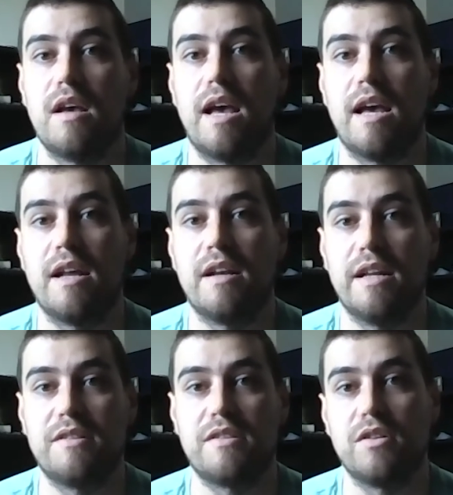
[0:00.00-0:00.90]
And
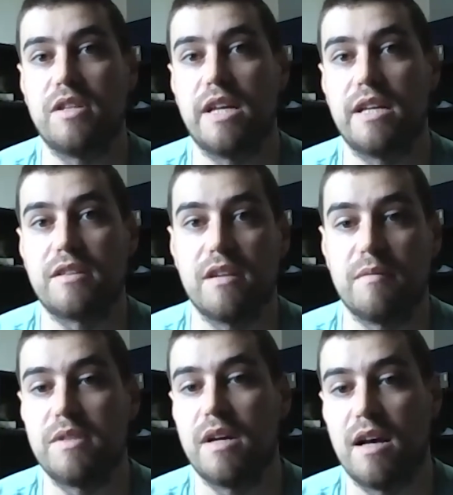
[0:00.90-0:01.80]
it still takes
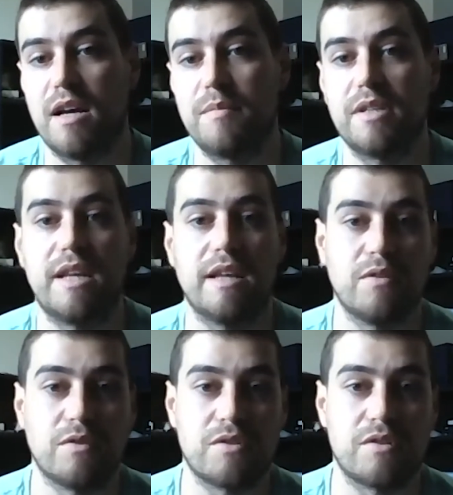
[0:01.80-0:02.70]
some time to get
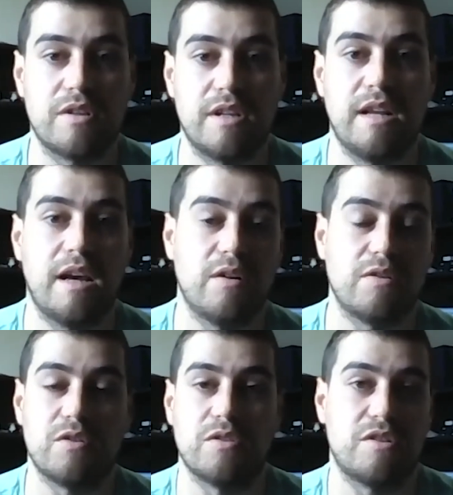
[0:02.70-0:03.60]
those
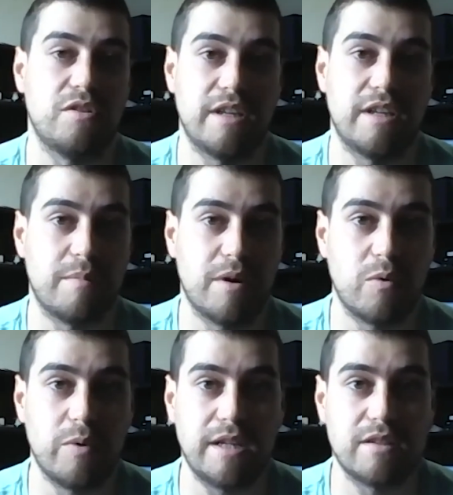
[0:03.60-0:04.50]
in-house. So it'll still take about a
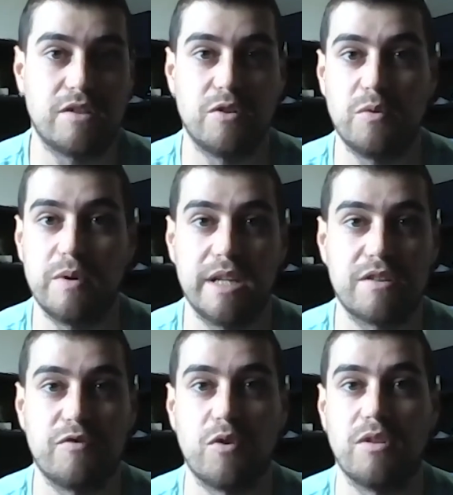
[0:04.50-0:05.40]
week to 2
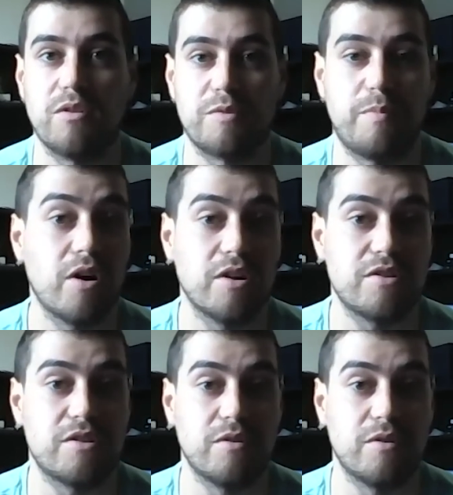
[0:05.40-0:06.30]
weeks for those
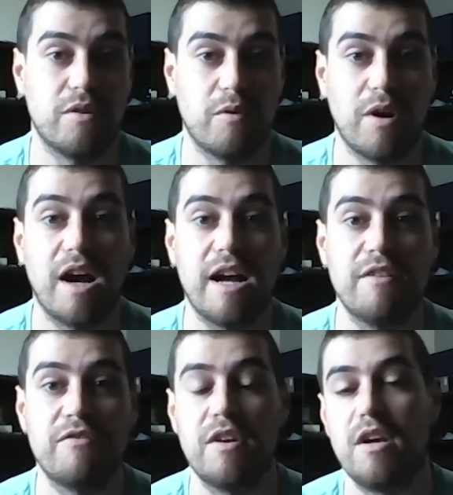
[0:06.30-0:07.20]
parts to
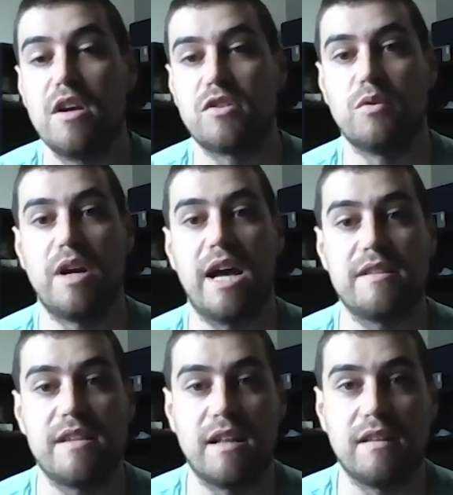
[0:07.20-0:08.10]
arrive. So it
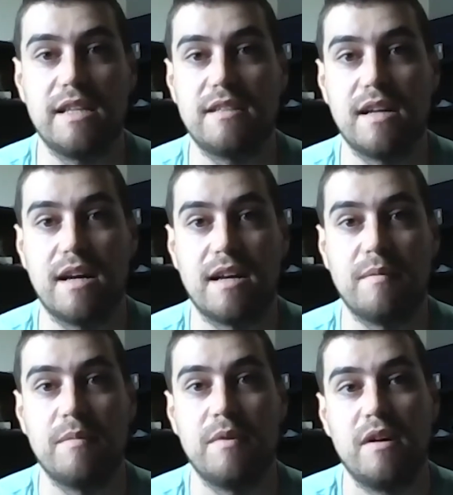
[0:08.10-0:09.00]
adds that lead
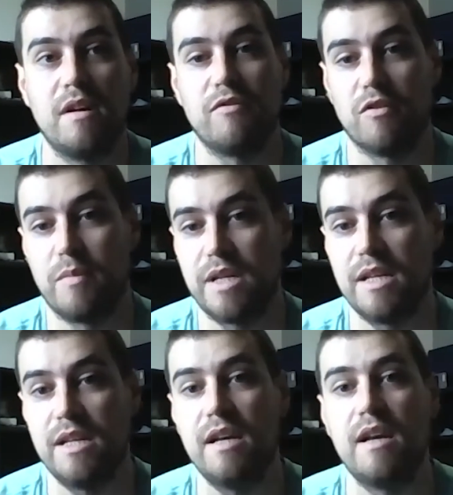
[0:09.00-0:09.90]
time for
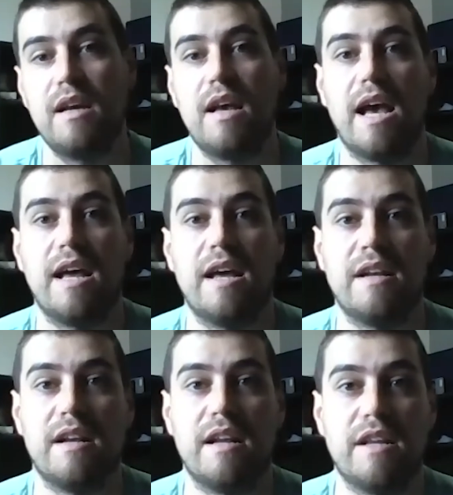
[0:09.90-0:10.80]
me,
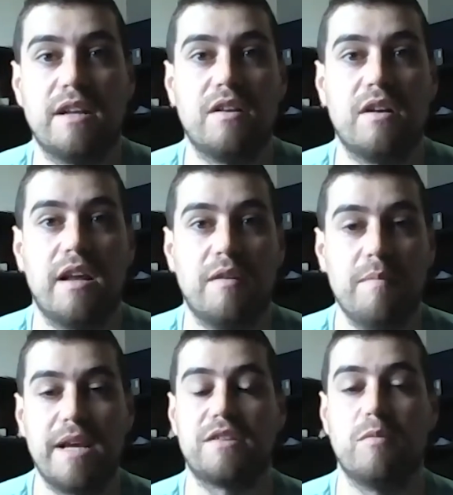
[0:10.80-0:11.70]
and it
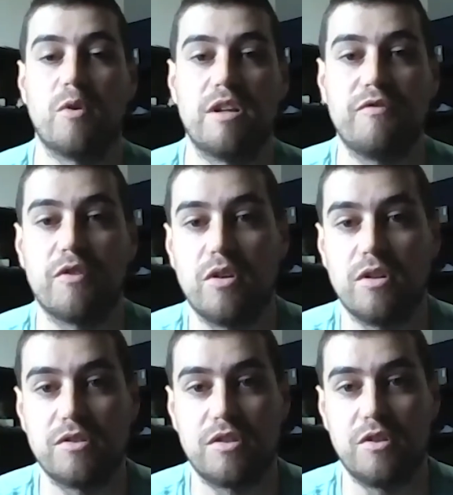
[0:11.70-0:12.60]
makes it more
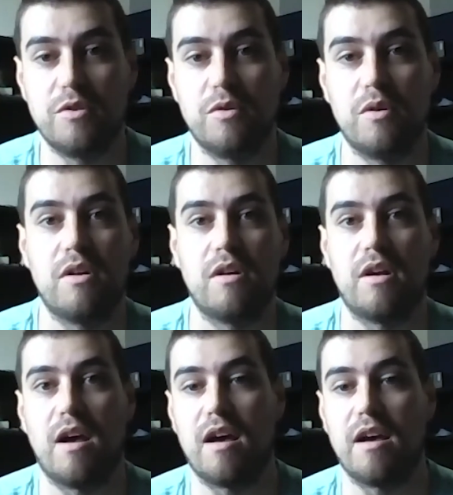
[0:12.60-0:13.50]
difficult to do
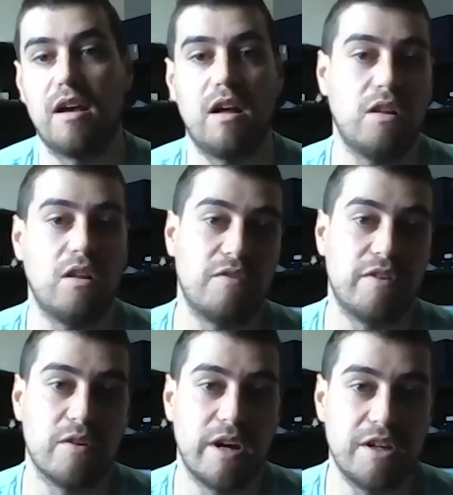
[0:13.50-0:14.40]
a lot of
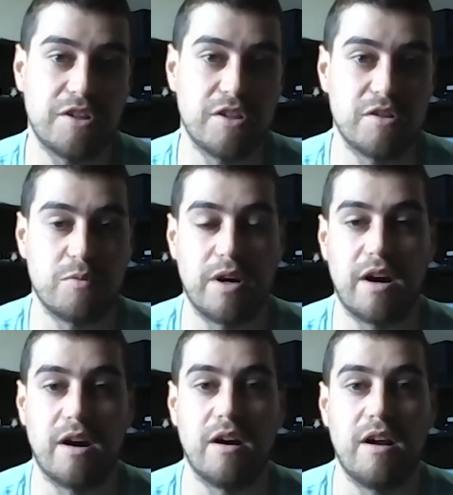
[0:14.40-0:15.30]
iterations
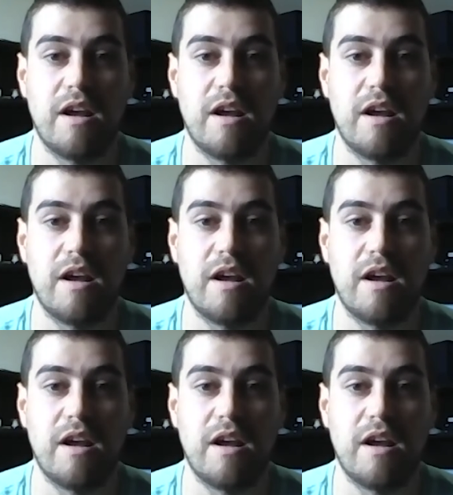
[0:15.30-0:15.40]
where